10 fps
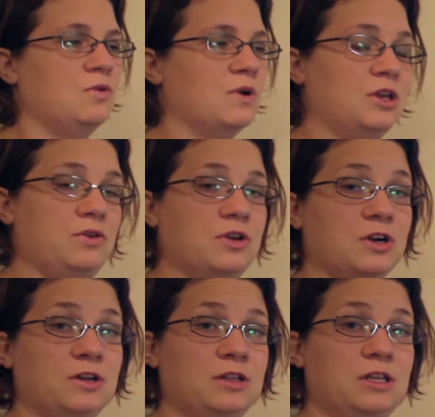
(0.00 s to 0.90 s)
where you
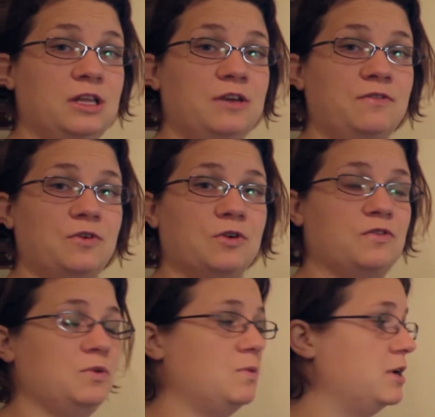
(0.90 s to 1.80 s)
currently live or
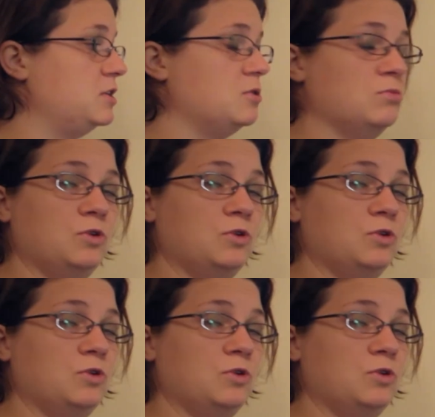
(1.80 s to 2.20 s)
if you want to